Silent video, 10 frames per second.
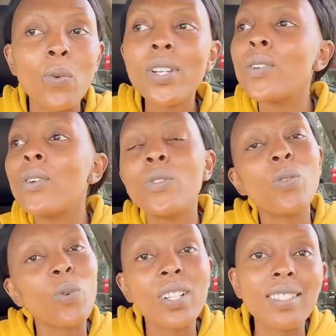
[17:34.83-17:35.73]
We don't know
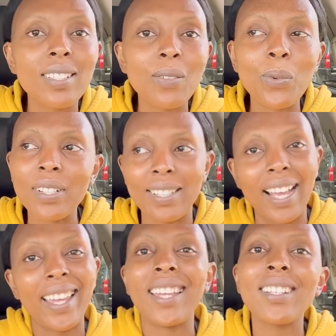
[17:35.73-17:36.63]
what's what's
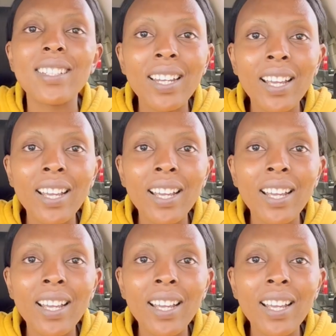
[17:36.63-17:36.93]
ahead.